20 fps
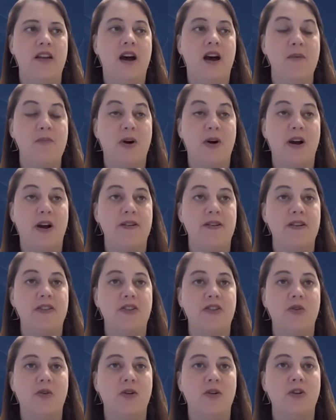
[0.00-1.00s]
nonprofits
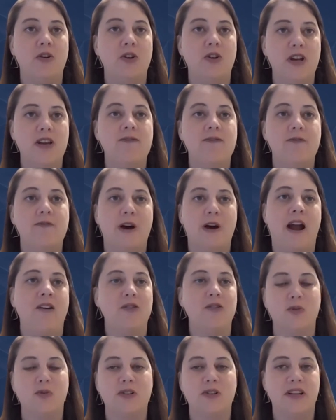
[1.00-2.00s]
who are looking for
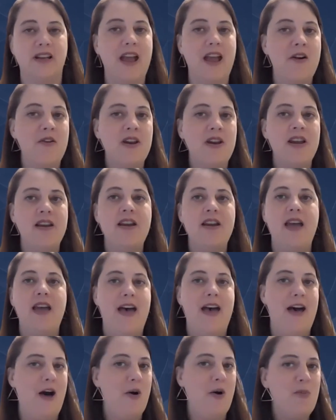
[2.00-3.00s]
outsourced accounting,
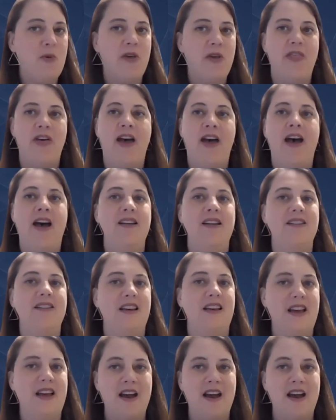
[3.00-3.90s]
help with that,